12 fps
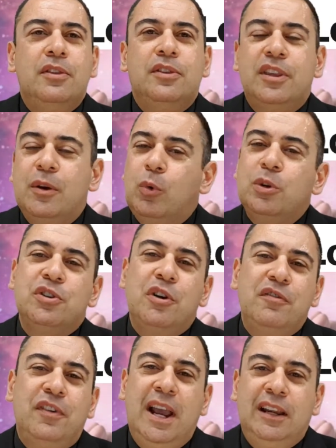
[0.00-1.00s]
There was no
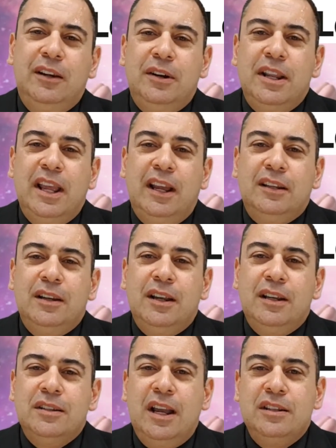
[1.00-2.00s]
failure in that.
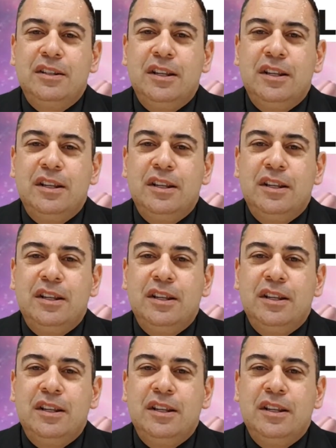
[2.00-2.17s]
And so